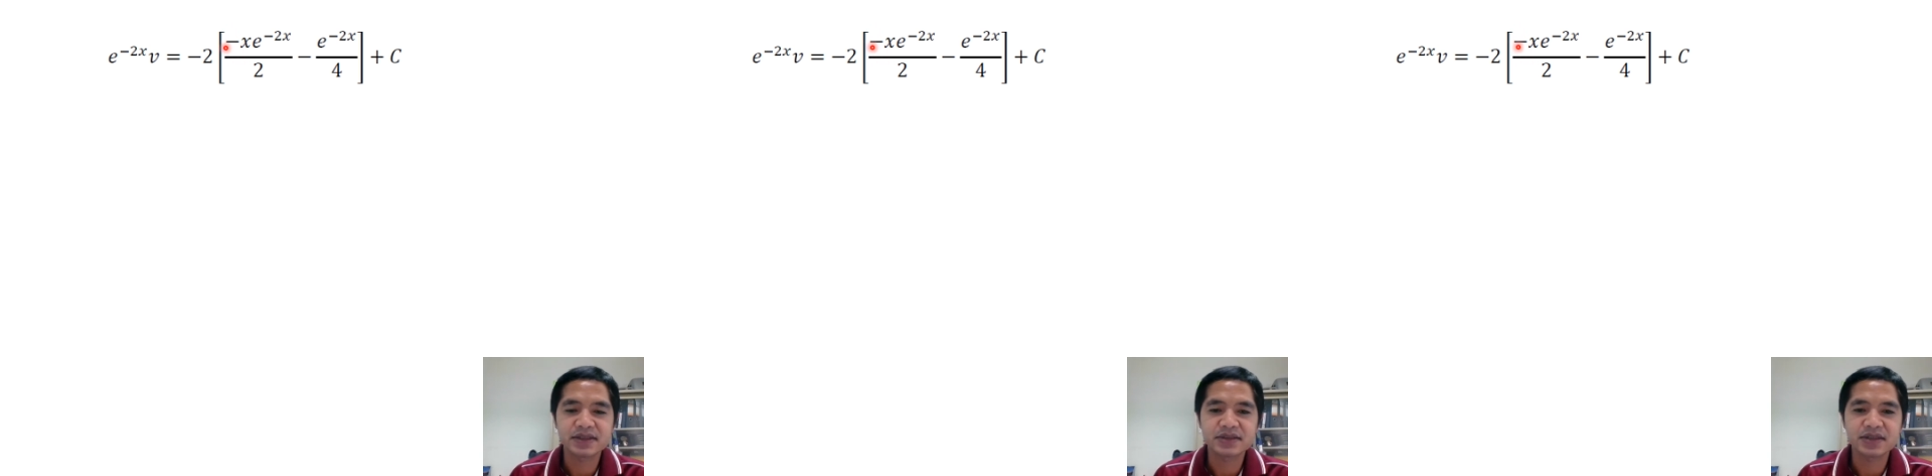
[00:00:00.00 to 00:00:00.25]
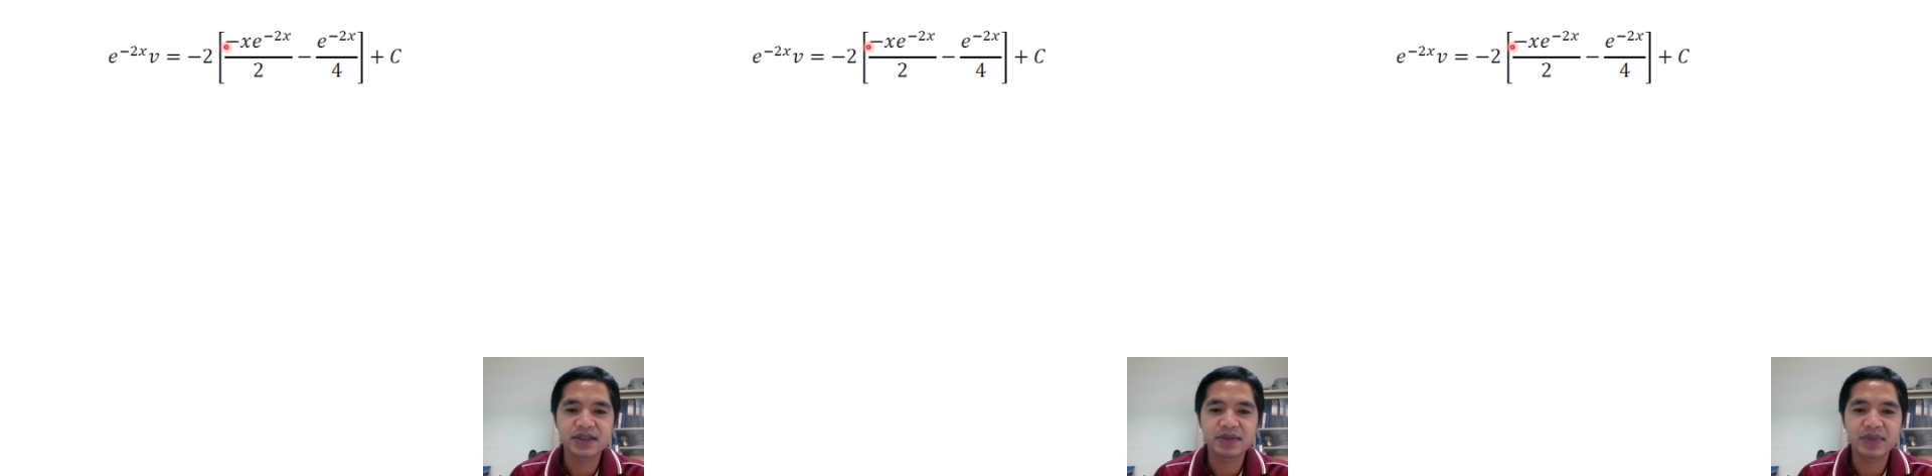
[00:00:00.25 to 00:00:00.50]

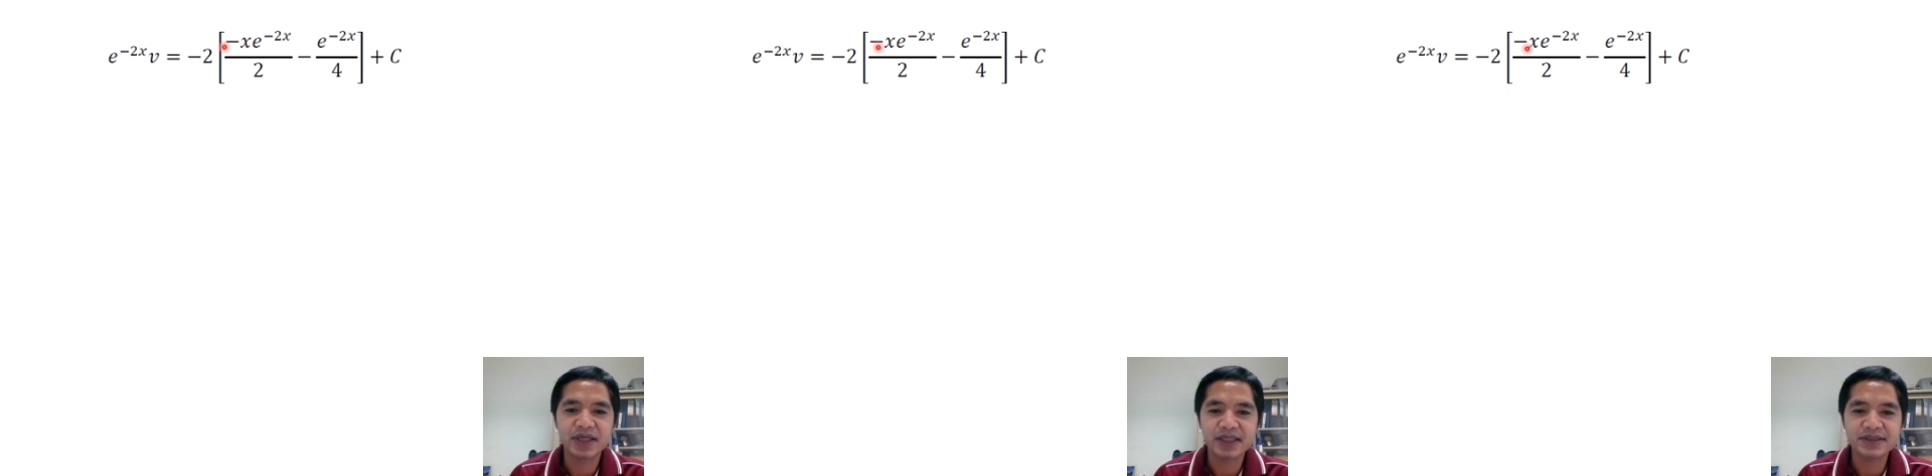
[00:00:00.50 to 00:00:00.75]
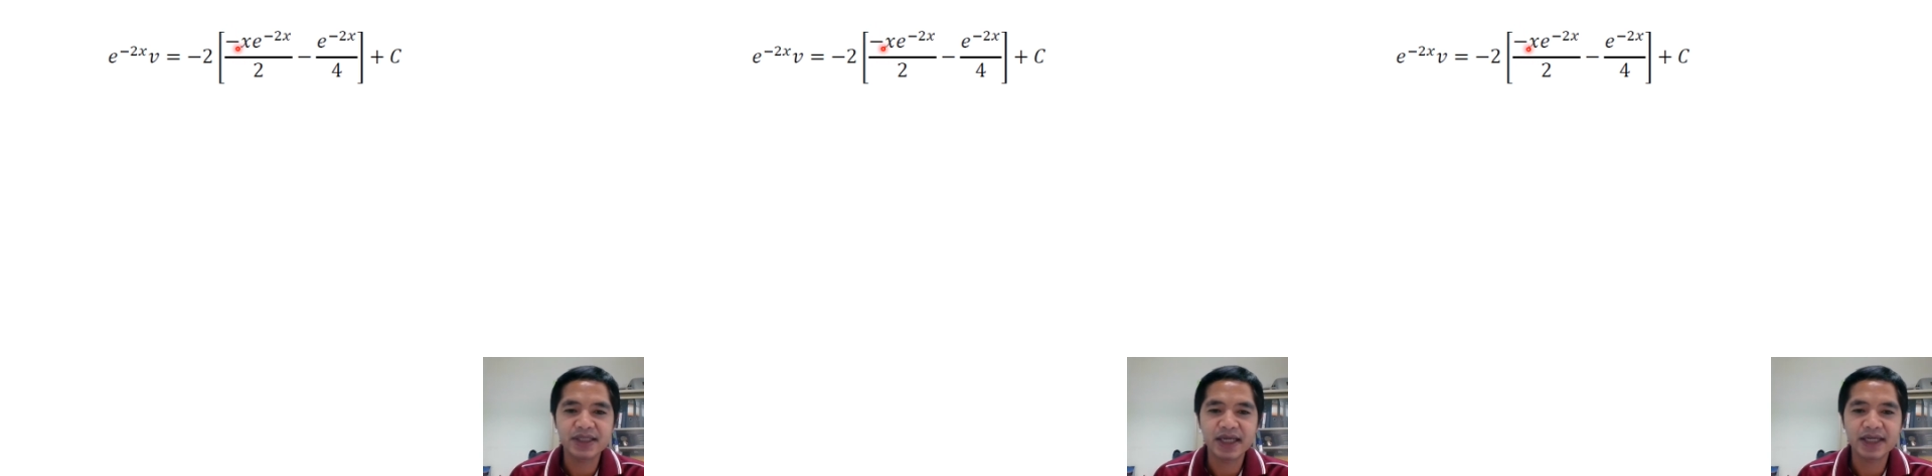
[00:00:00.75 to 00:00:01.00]
minus
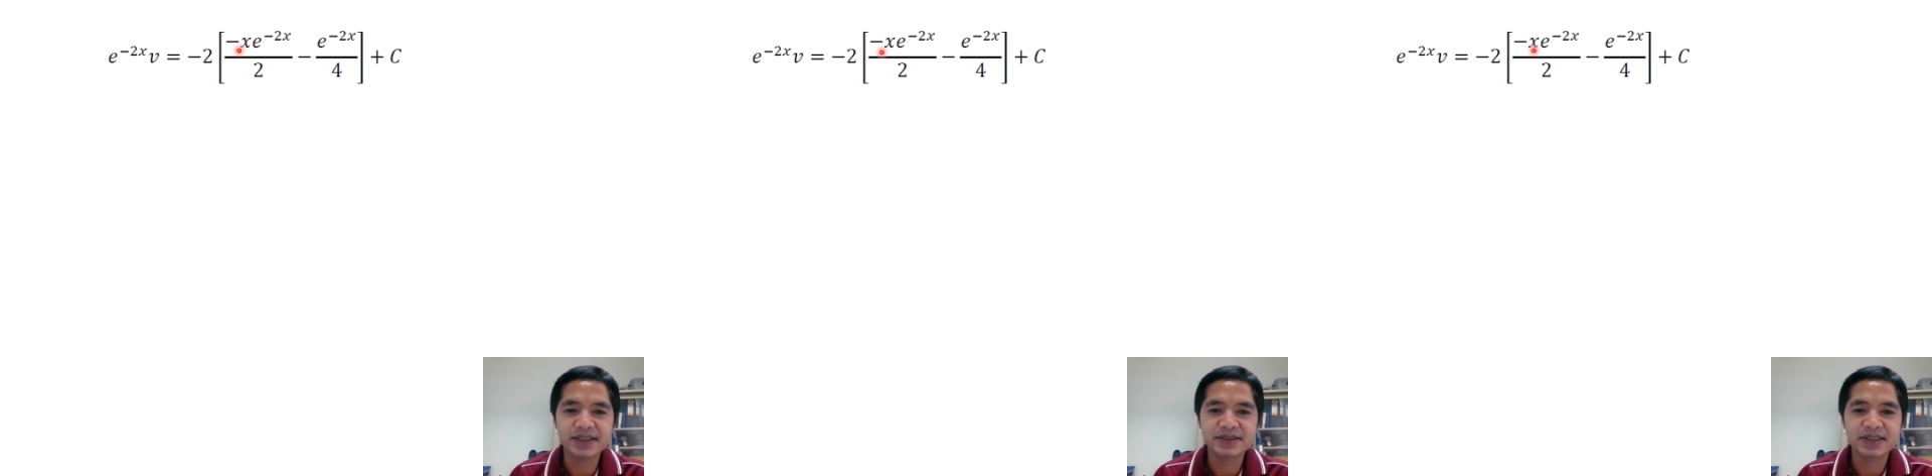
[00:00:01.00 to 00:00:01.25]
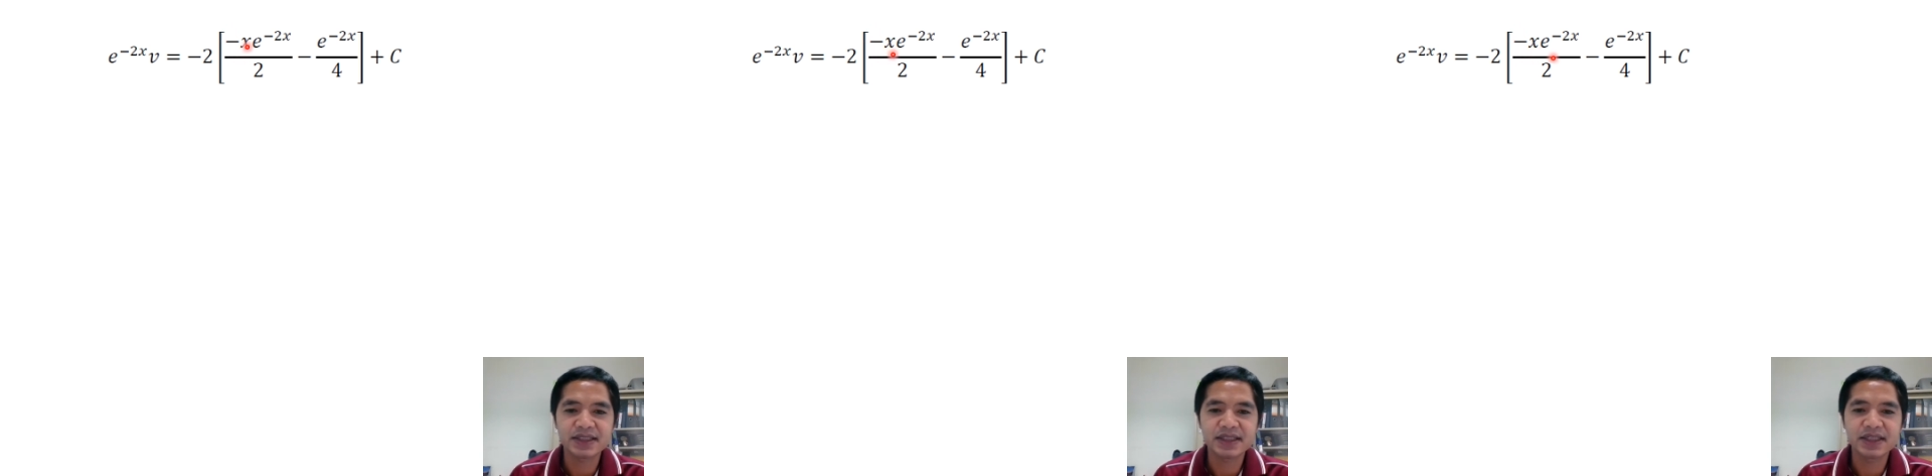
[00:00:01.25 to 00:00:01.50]
x
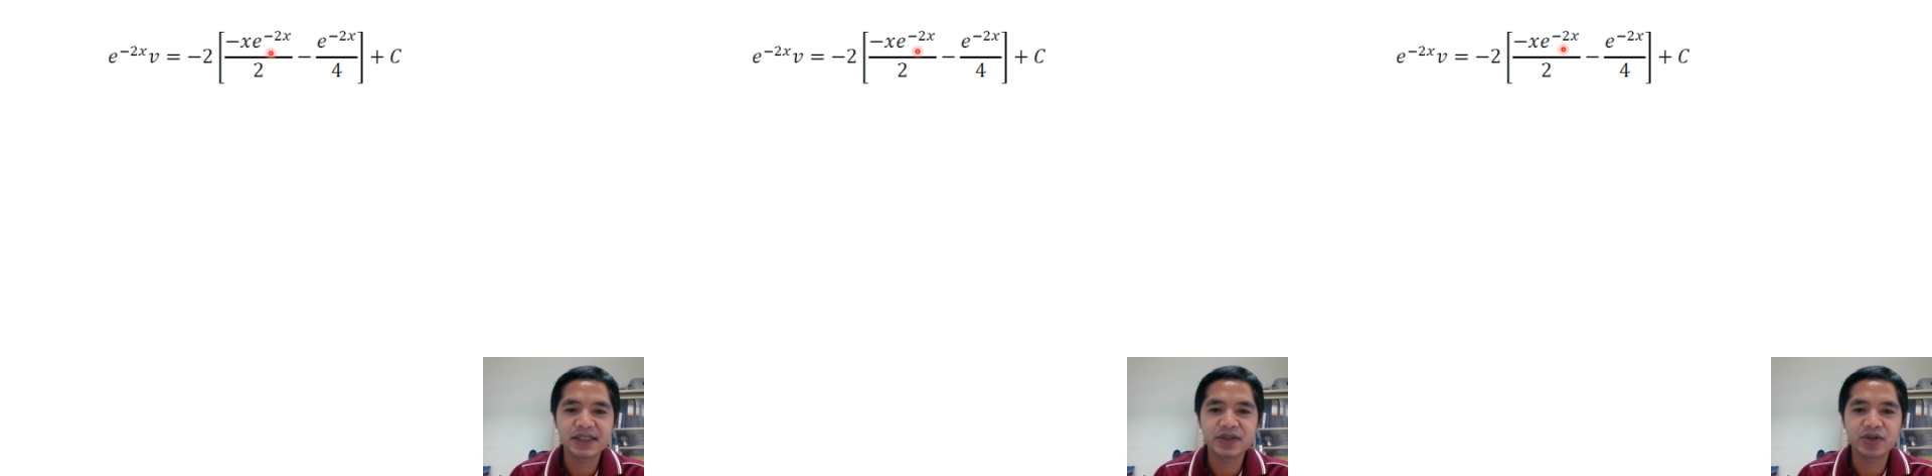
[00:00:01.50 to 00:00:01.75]
e to